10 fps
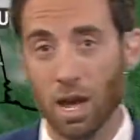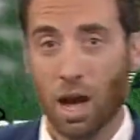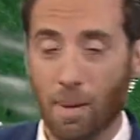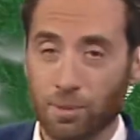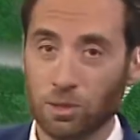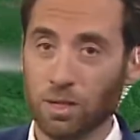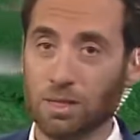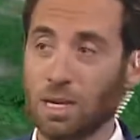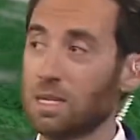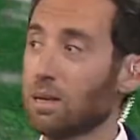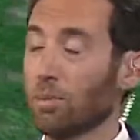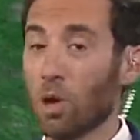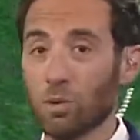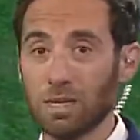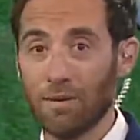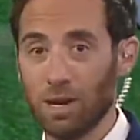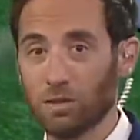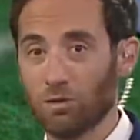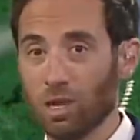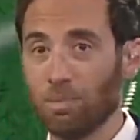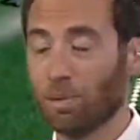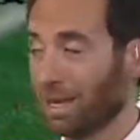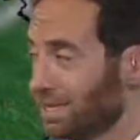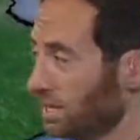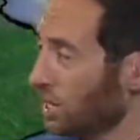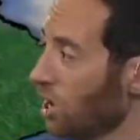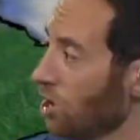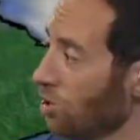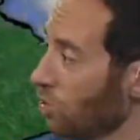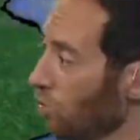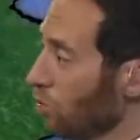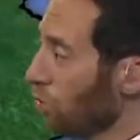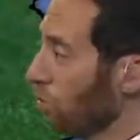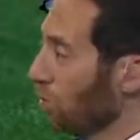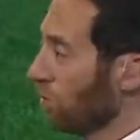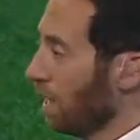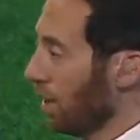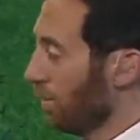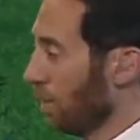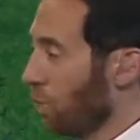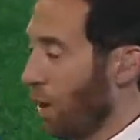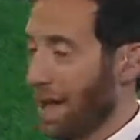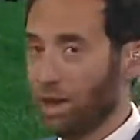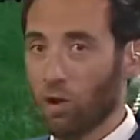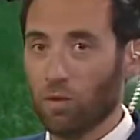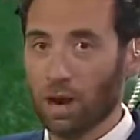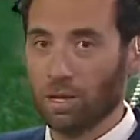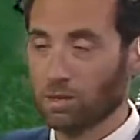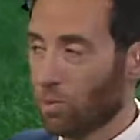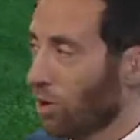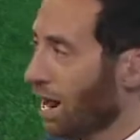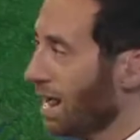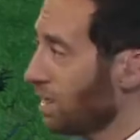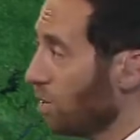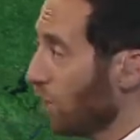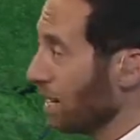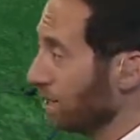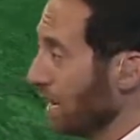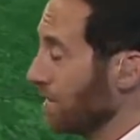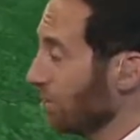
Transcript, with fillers: upper 60s, some low 70s, really pleasant. Cool. Uh, but quiet overnight tomorrow night. And then Wednesday is